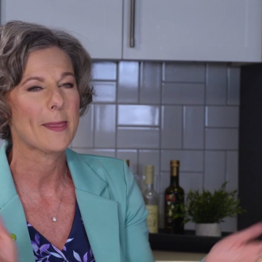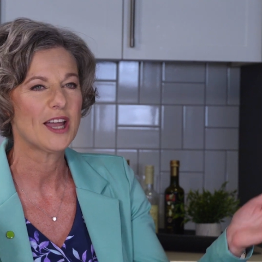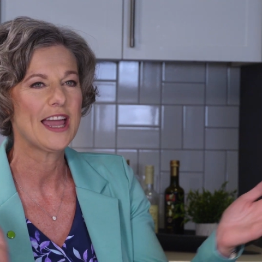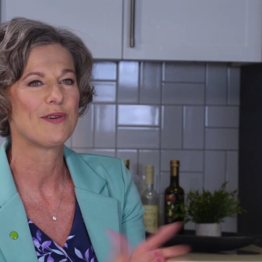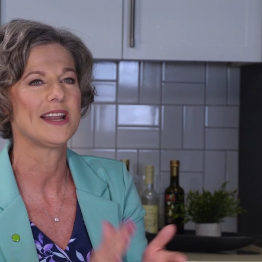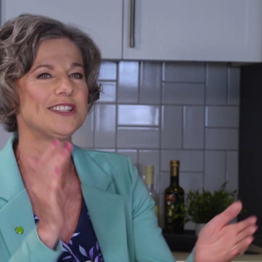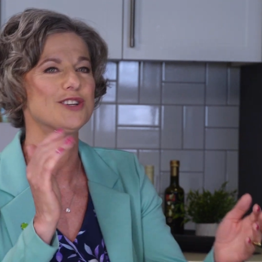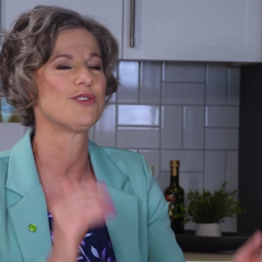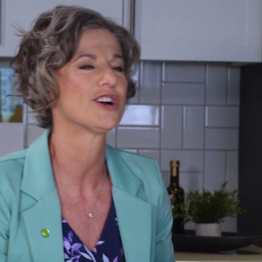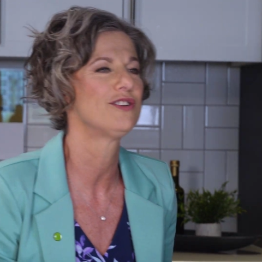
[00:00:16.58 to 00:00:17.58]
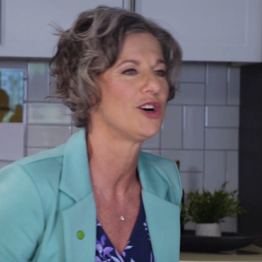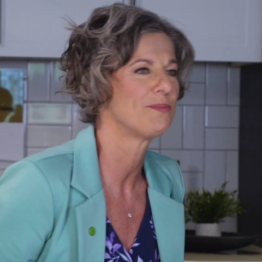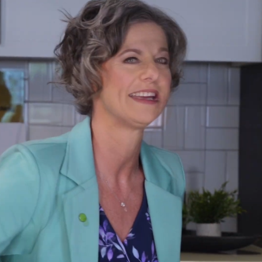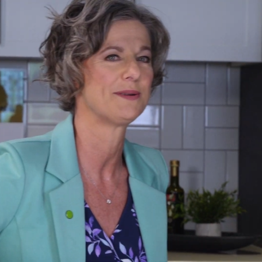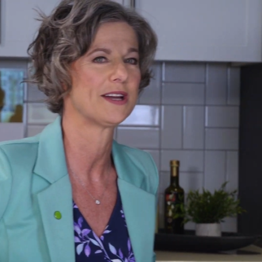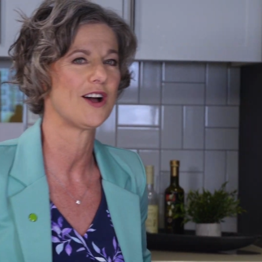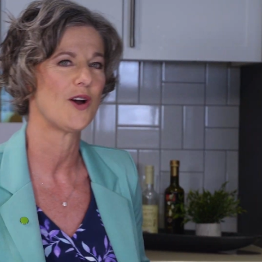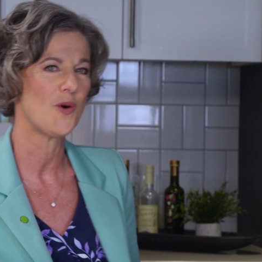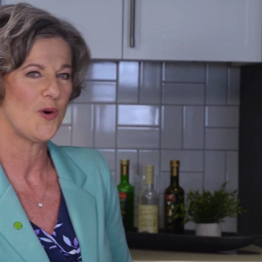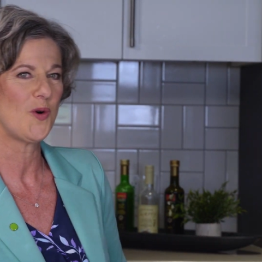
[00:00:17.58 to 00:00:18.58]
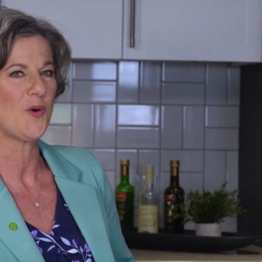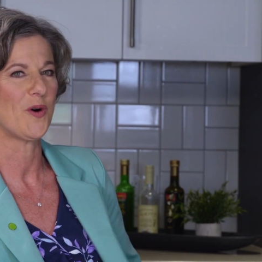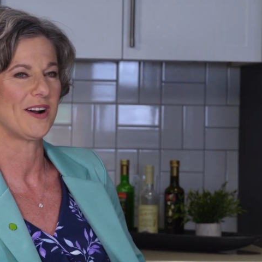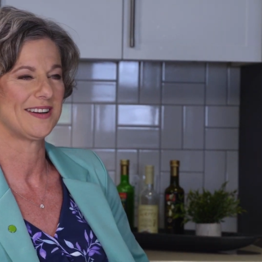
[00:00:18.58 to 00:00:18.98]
Okay, ready to rock and roll. Here we go. Woo-hoo.